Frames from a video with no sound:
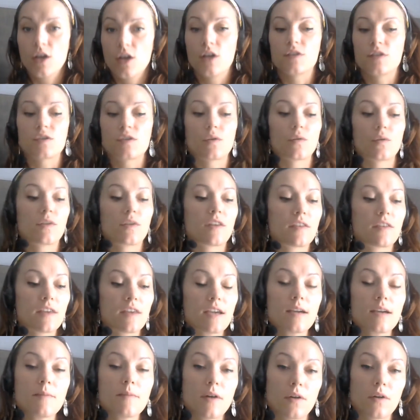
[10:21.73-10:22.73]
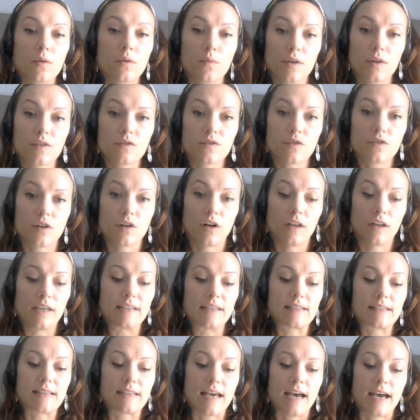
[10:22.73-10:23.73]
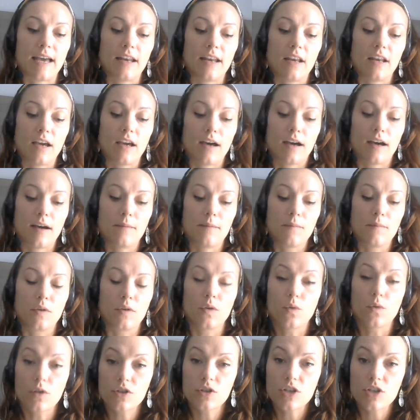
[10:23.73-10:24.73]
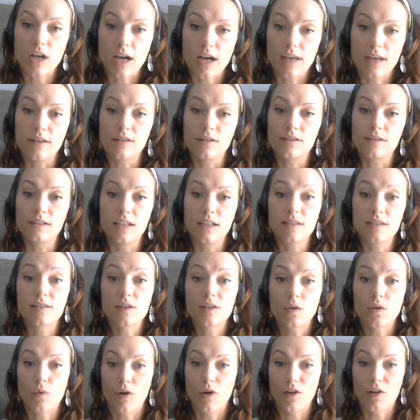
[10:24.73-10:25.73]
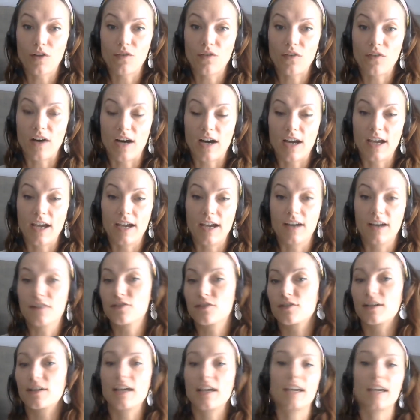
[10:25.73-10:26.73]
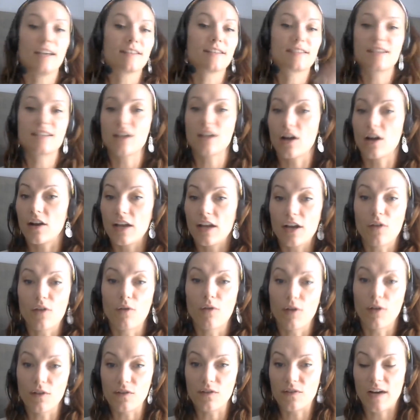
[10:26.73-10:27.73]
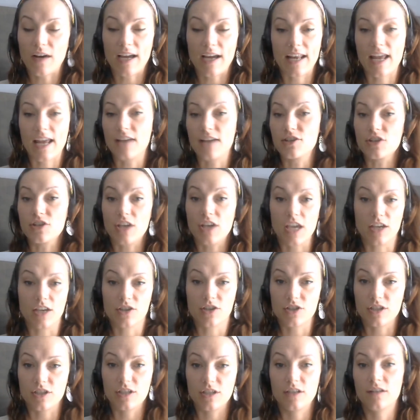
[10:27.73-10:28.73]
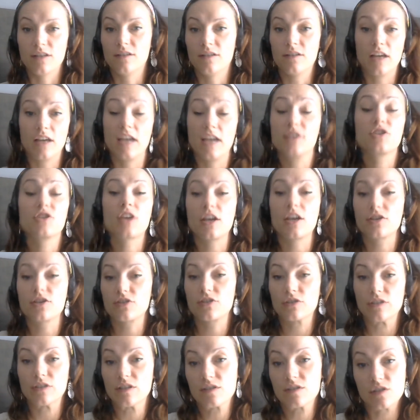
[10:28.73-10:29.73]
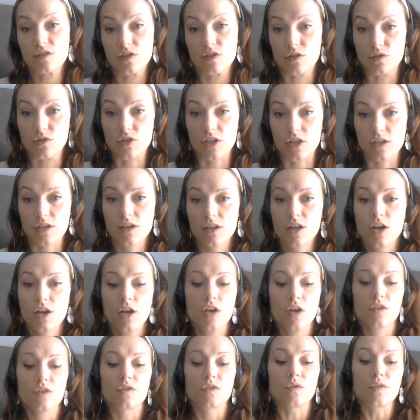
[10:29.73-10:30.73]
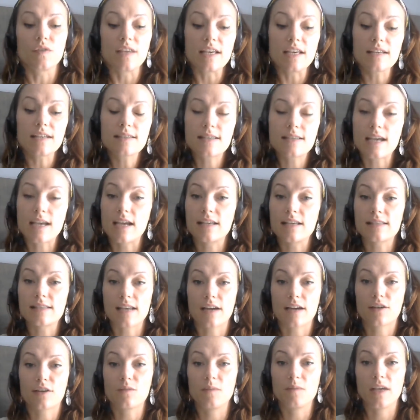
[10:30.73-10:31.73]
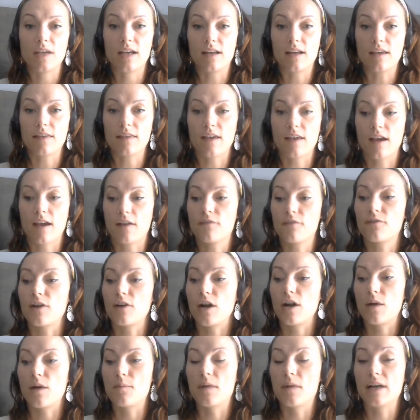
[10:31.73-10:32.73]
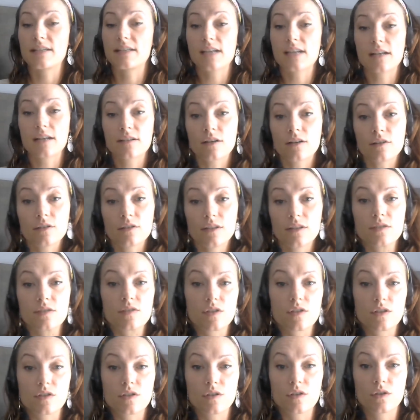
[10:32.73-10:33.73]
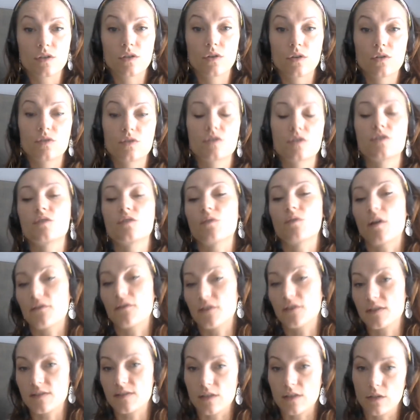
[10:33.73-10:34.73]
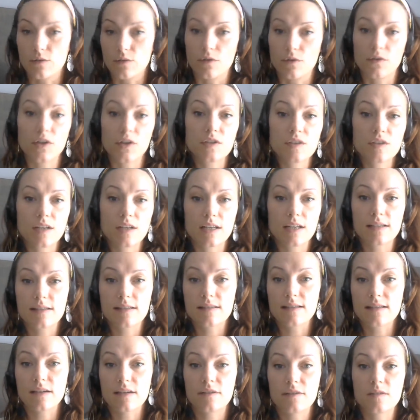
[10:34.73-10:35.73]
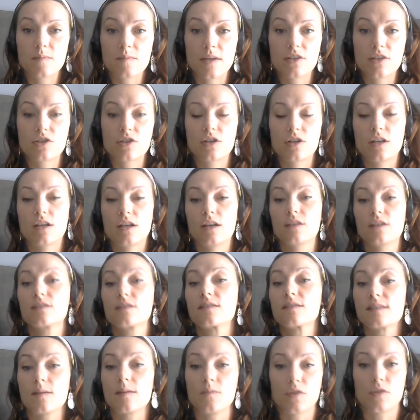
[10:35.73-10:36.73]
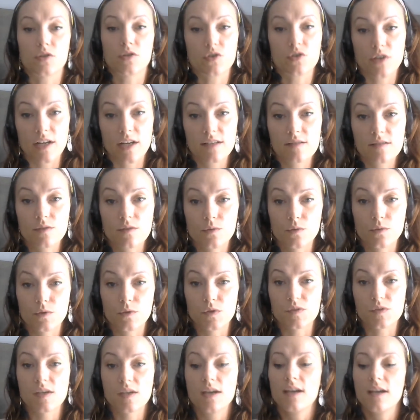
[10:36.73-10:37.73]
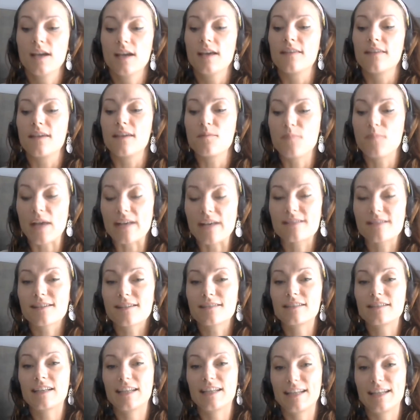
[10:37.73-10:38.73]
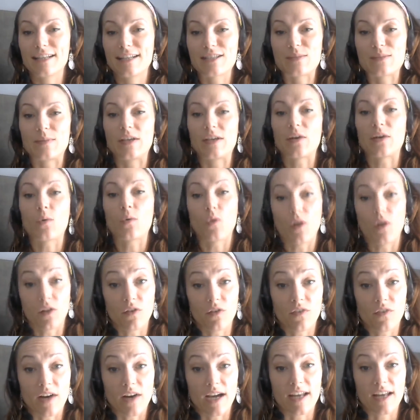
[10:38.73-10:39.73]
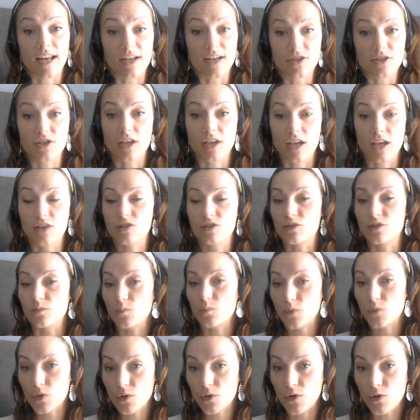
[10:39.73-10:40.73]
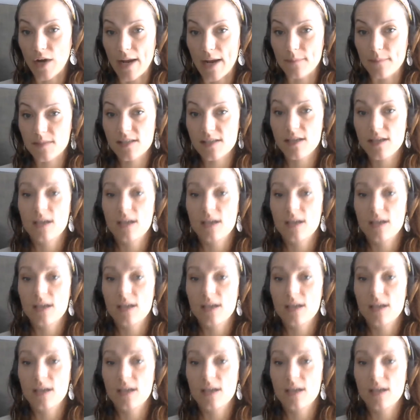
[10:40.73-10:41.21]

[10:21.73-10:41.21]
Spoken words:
So the thing about a withdrawal is that your child needs to qualify under a CRA qualified educational institution. So these days that could be anything from a technical institute to obviously universities, as I was mentioning, to some of the trade schools. They basically need to be qualified education programs.